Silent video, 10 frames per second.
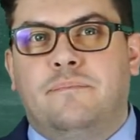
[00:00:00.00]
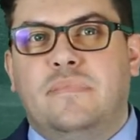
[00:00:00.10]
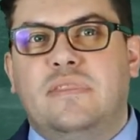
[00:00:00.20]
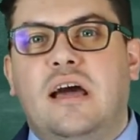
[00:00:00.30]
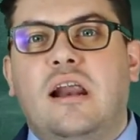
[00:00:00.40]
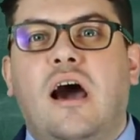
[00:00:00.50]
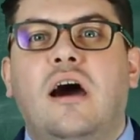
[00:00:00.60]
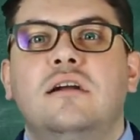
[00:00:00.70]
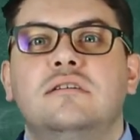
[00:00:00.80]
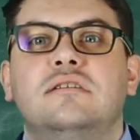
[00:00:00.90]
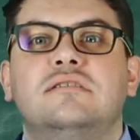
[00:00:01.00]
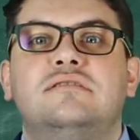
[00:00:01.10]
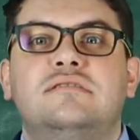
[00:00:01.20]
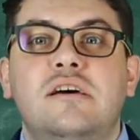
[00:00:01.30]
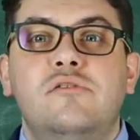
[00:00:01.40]
there are
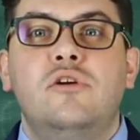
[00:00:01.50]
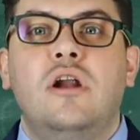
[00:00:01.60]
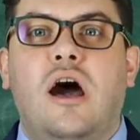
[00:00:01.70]
several